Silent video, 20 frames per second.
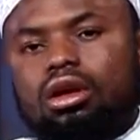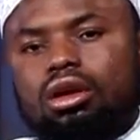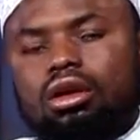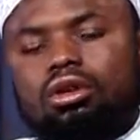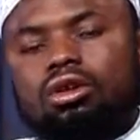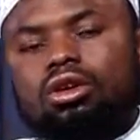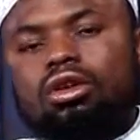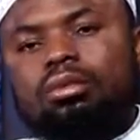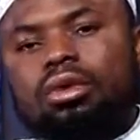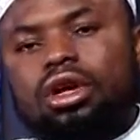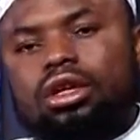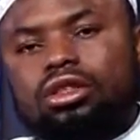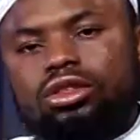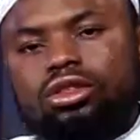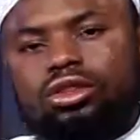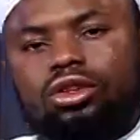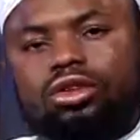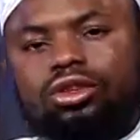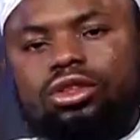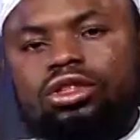Almighty
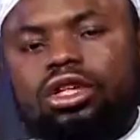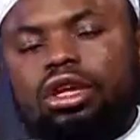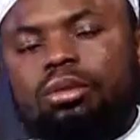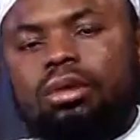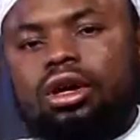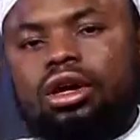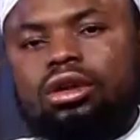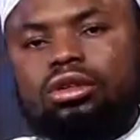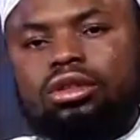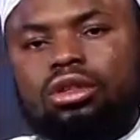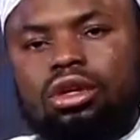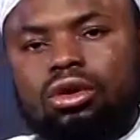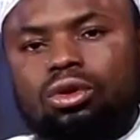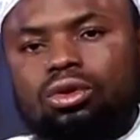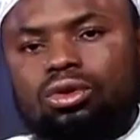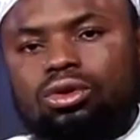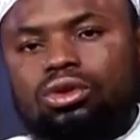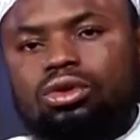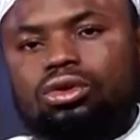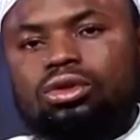talks about
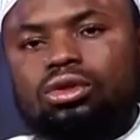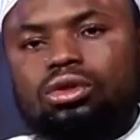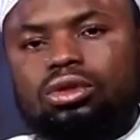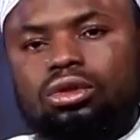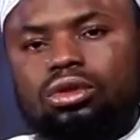those